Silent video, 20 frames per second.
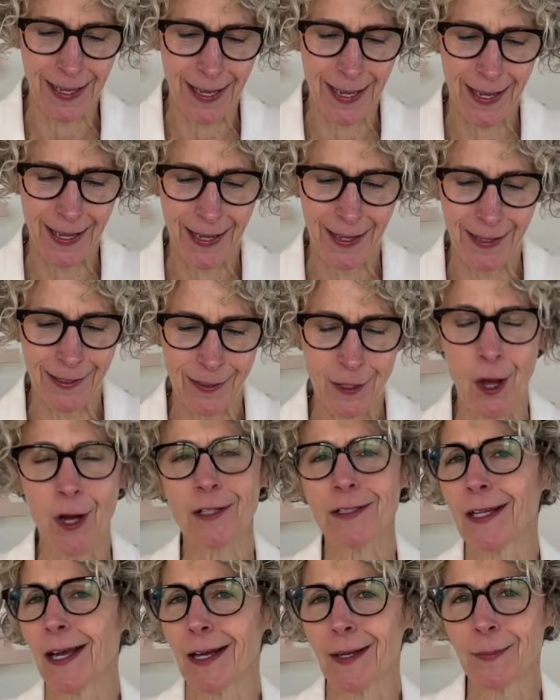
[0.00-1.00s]
a
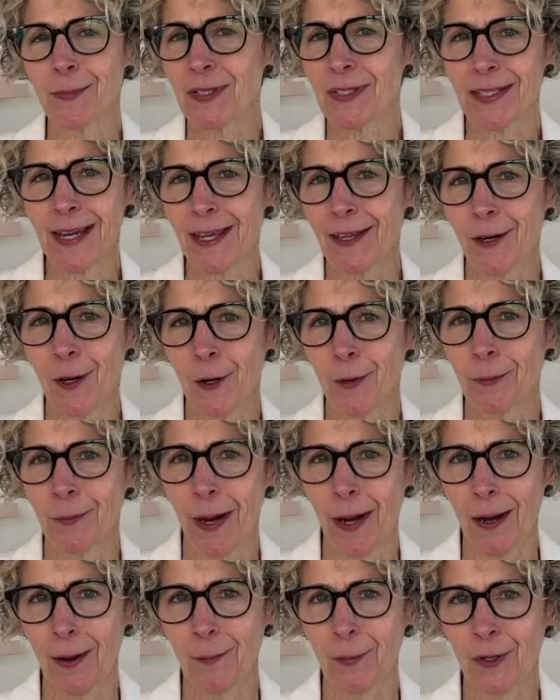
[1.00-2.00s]
long-time stay-at-home
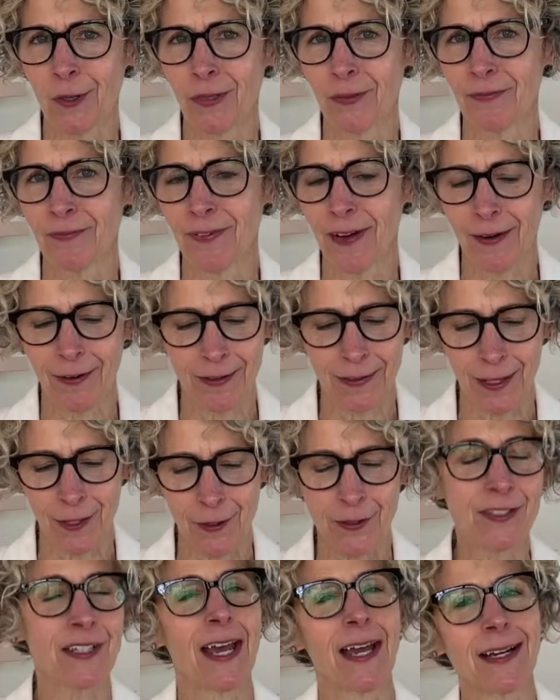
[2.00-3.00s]
mom with very
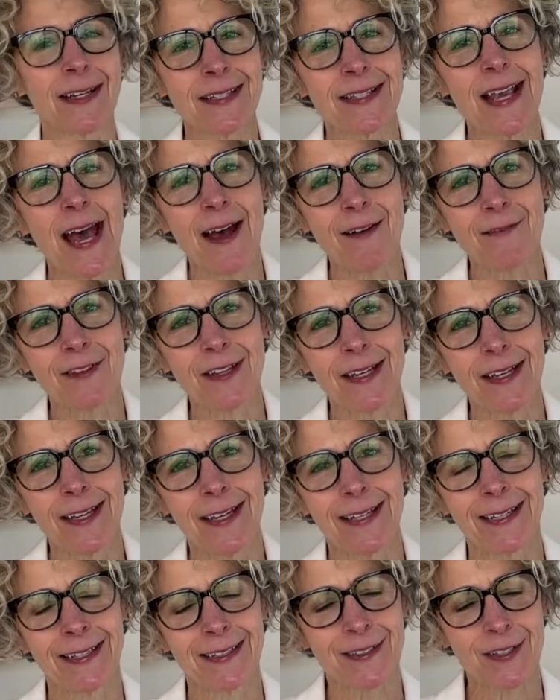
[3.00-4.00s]
little tech savvy,
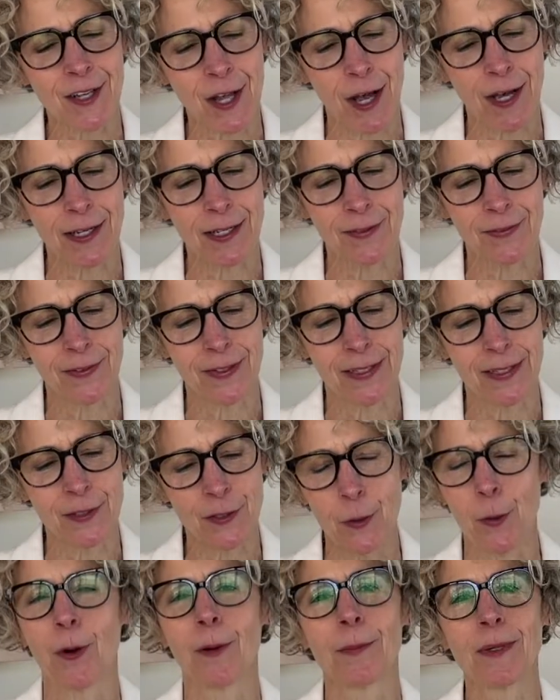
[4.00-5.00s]
it is kind of an
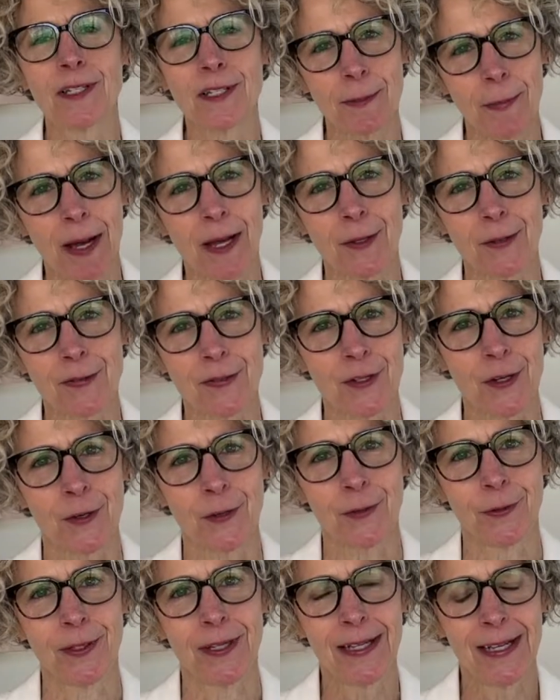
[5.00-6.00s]
enormous
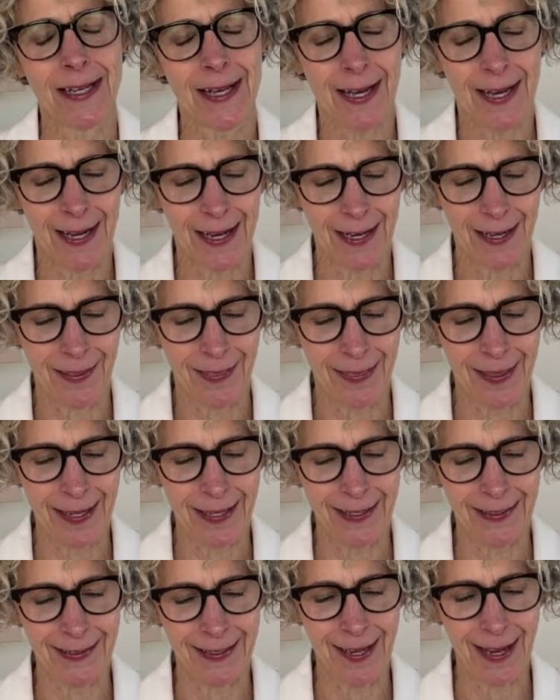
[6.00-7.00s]
milestone
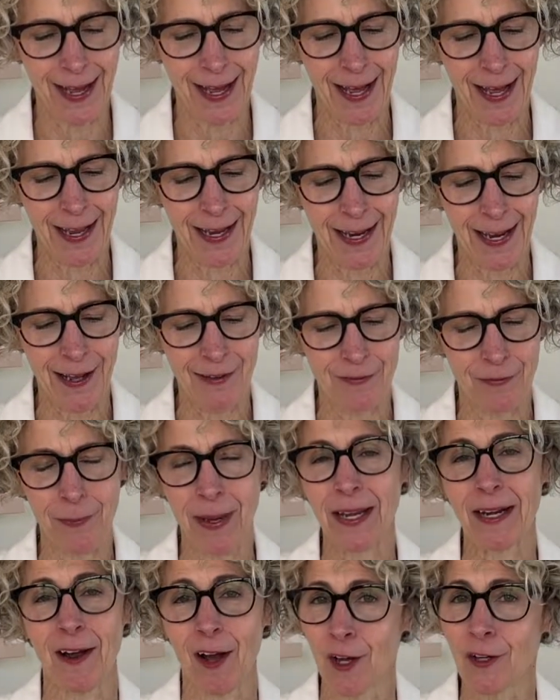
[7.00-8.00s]
that I have
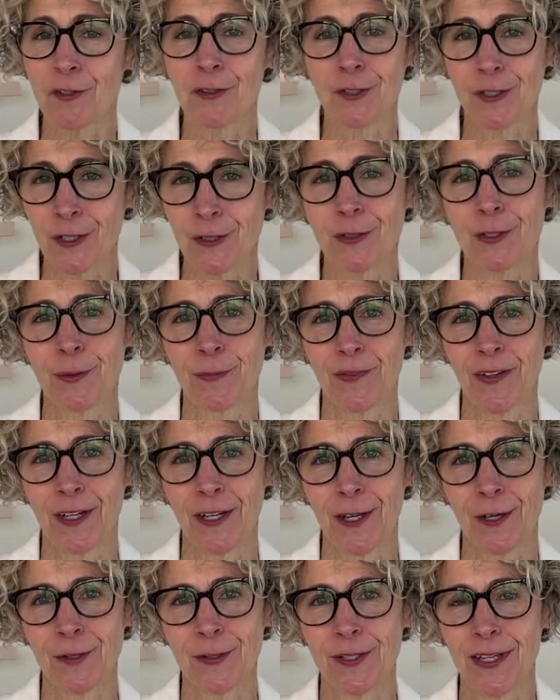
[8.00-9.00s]
made 100 YouTube
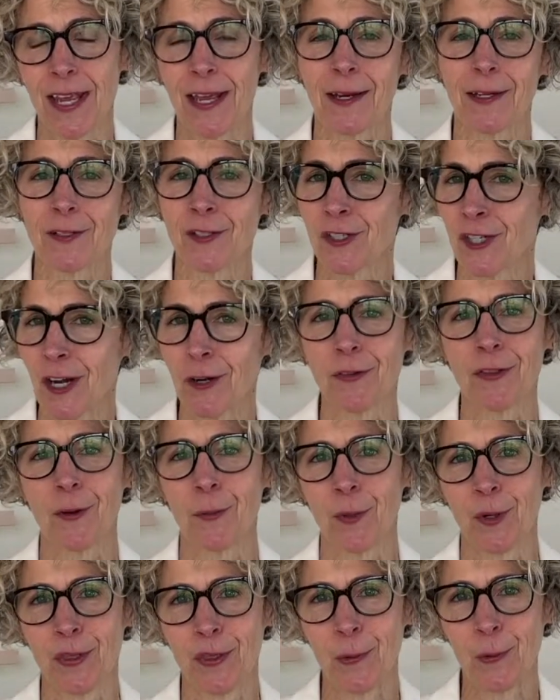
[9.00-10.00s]
videos and shared them
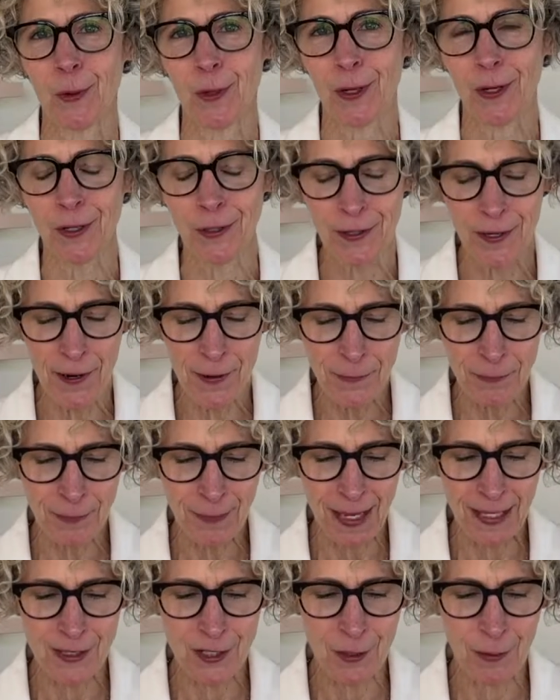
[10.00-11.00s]
with the world.
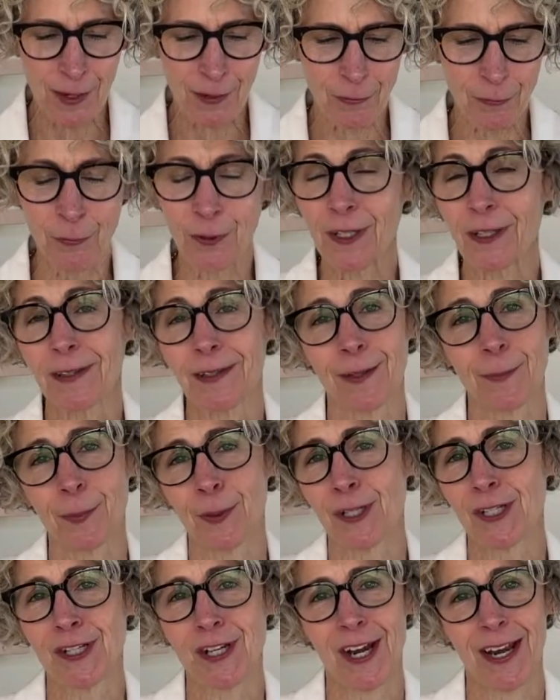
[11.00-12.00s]
And so I really
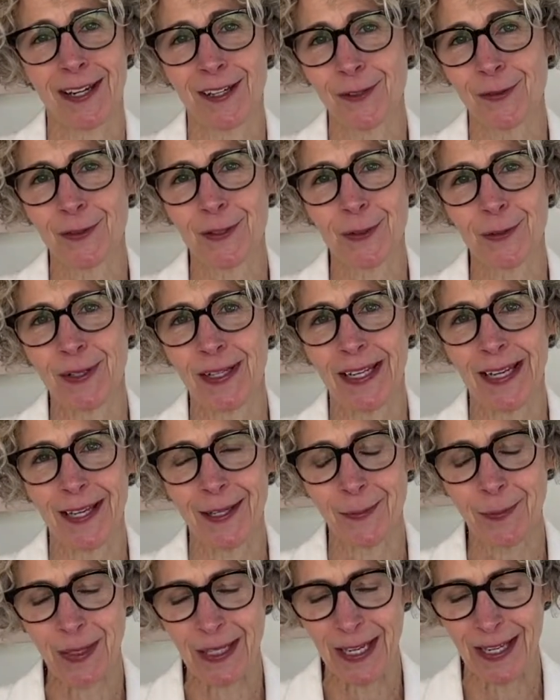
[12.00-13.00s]
appreciate you tuning
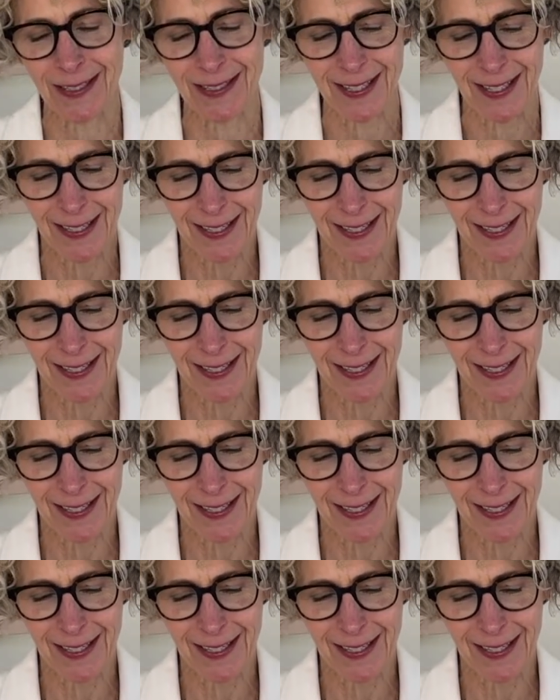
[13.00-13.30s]
in, because